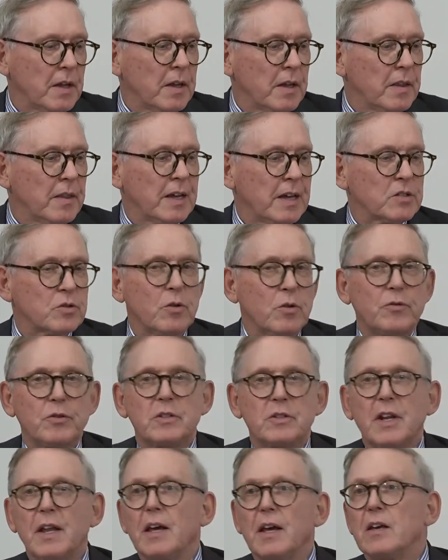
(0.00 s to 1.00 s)
That's all for
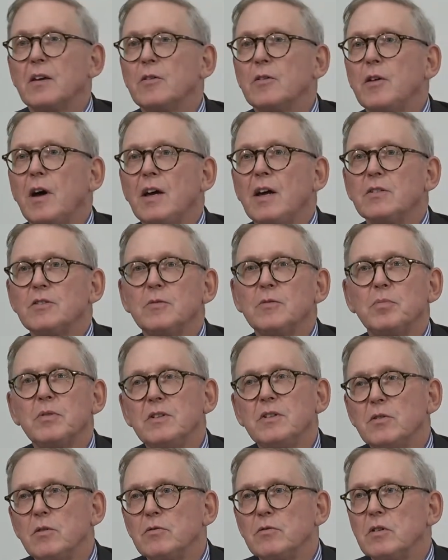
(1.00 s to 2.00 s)
today. Could I ask you
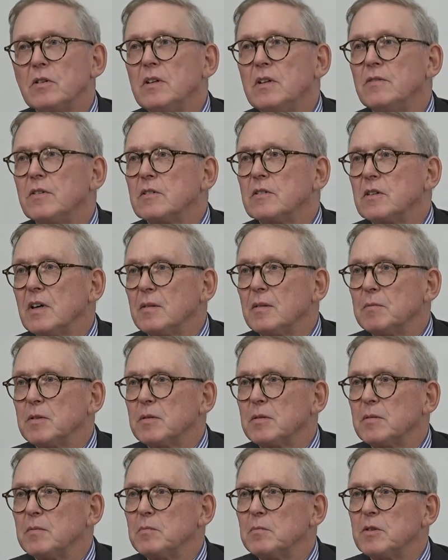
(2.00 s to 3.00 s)
please all to leave except
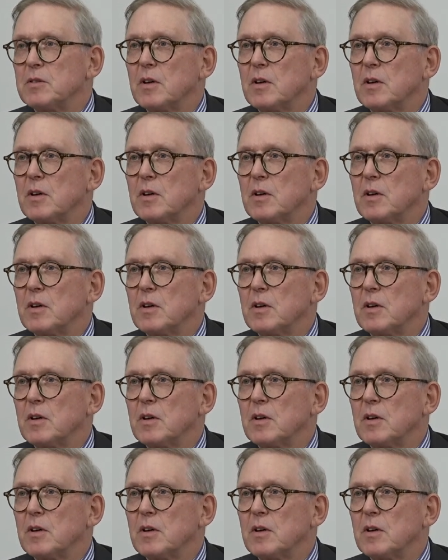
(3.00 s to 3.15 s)
Ms.